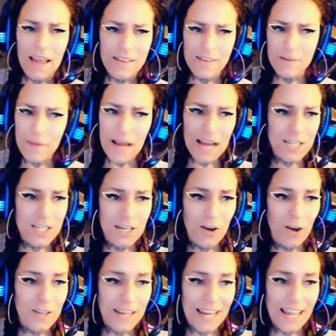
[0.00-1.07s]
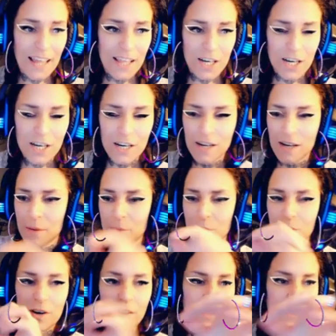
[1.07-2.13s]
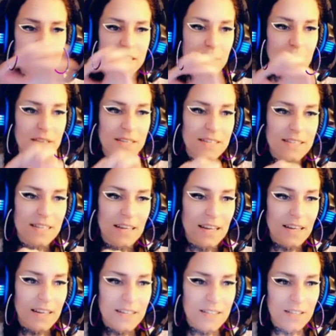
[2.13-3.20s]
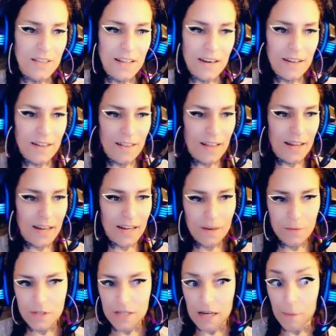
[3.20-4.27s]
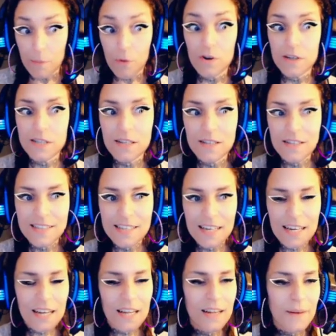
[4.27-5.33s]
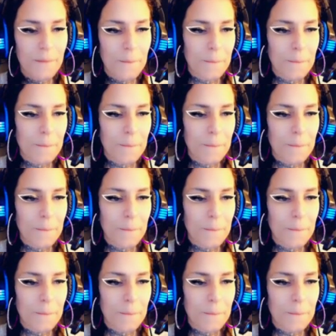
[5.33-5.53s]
smash it all together, put it on the tip of the stick so that like it was like a poison stick,